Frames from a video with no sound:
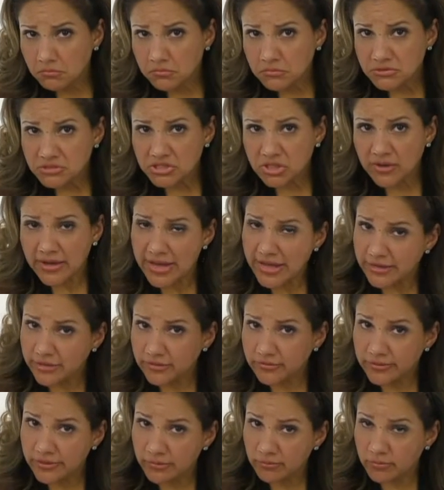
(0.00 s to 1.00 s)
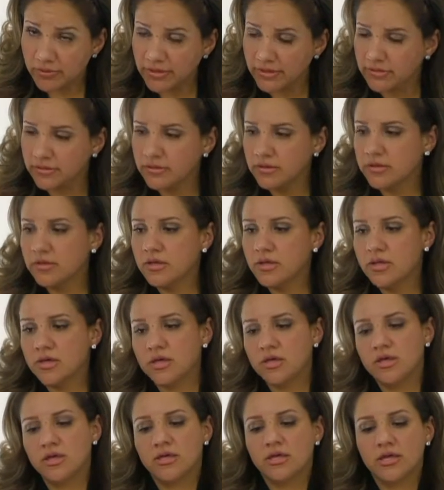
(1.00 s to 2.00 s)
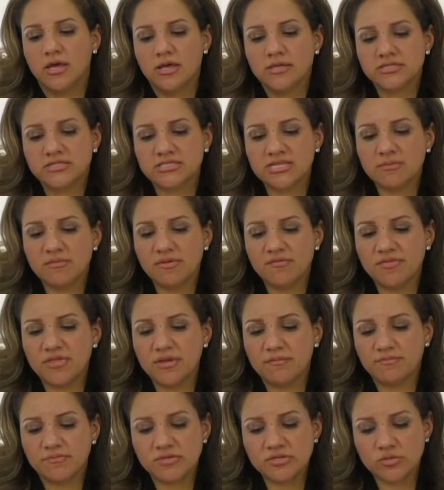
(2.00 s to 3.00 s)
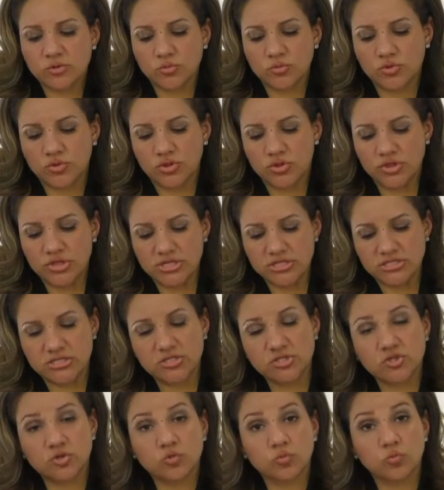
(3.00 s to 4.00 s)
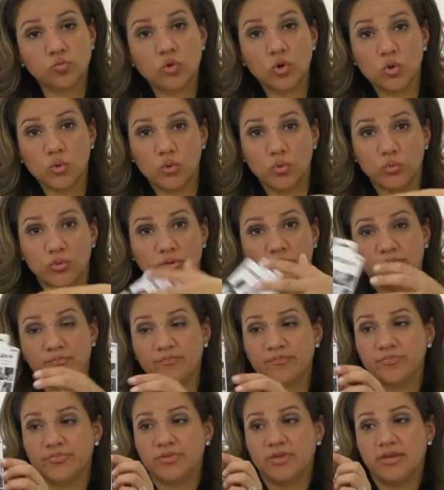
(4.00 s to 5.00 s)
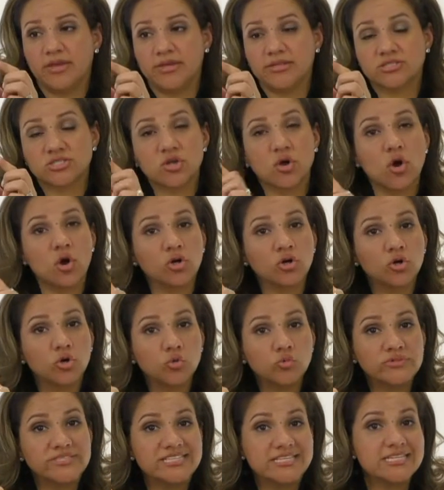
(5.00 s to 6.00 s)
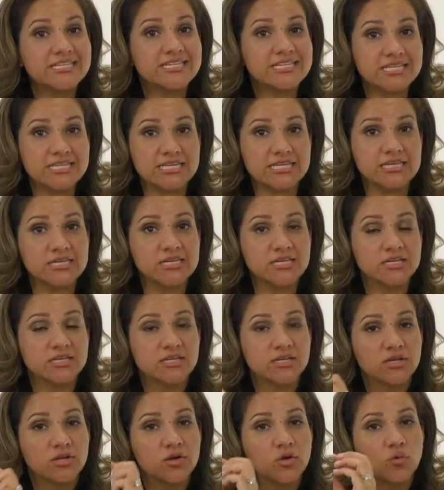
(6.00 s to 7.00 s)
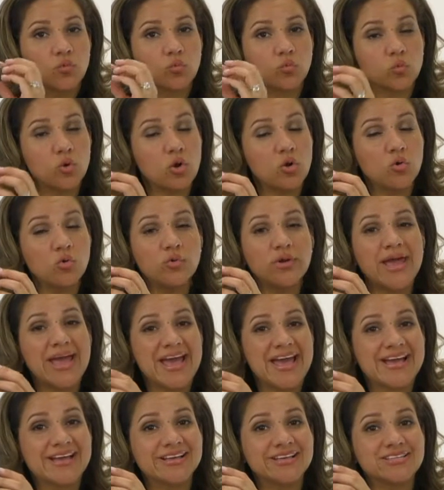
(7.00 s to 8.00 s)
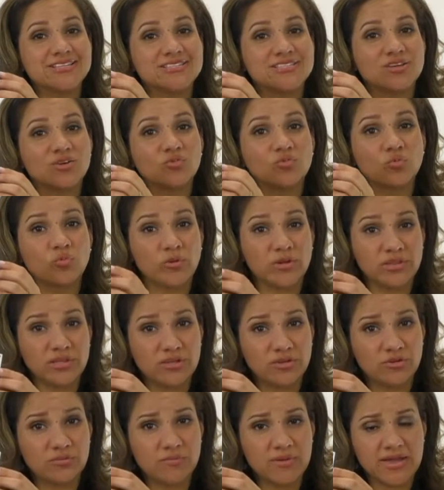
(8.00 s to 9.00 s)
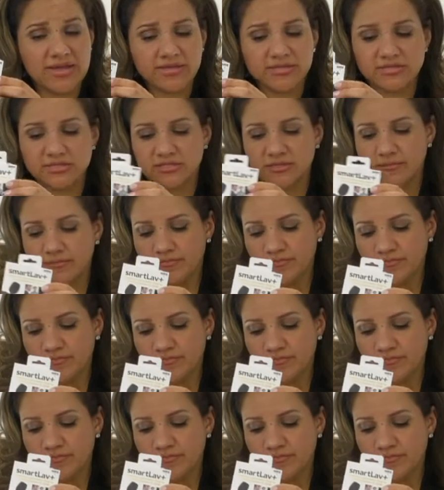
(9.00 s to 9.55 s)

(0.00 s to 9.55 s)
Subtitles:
so I kind of don't need one. Some of them, so this is a Rode. It's R-O-D-E. Rode has really good mics.